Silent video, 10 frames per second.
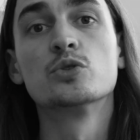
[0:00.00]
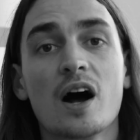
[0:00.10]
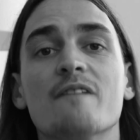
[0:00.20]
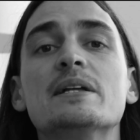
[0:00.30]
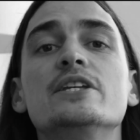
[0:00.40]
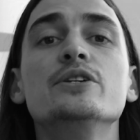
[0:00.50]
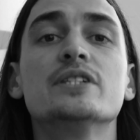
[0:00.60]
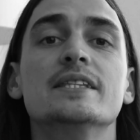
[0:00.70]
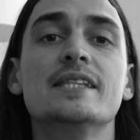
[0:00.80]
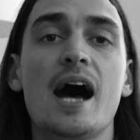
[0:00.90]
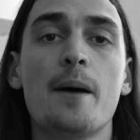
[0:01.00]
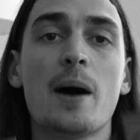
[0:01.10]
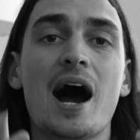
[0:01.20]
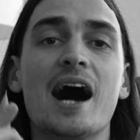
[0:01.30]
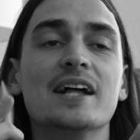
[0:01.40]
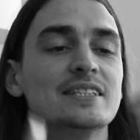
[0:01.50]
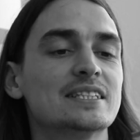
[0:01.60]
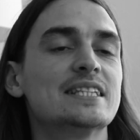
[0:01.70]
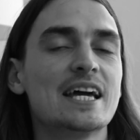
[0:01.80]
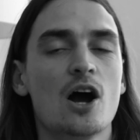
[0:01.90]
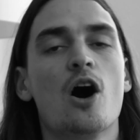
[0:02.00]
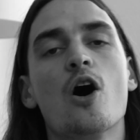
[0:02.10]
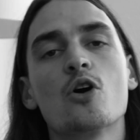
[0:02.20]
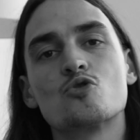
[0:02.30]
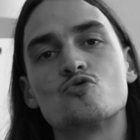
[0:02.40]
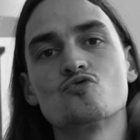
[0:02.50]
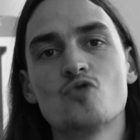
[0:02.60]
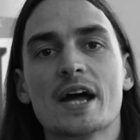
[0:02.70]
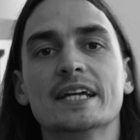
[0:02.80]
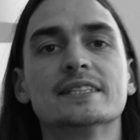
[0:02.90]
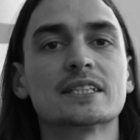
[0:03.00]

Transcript: So I've been using them and they are great.